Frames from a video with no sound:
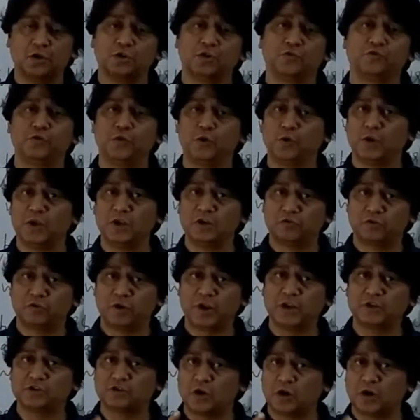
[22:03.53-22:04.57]
if you
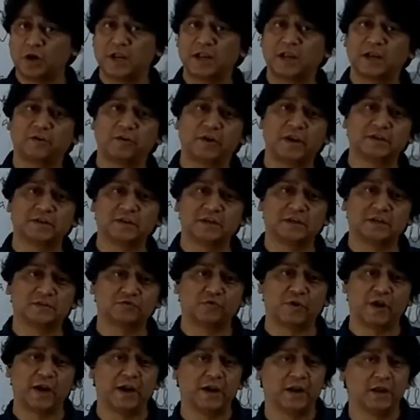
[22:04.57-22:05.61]
increase or decrease its
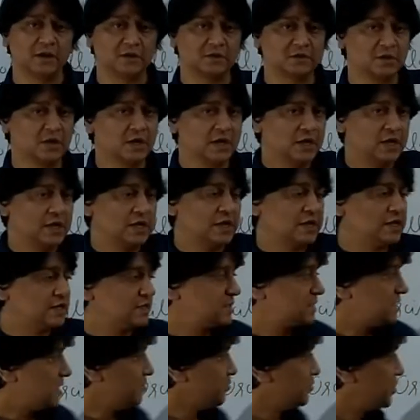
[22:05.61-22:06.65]
radius, it's
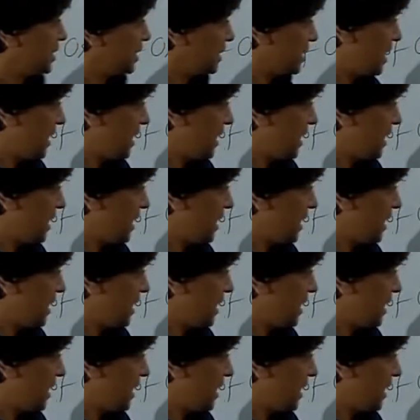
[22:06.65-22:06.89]
something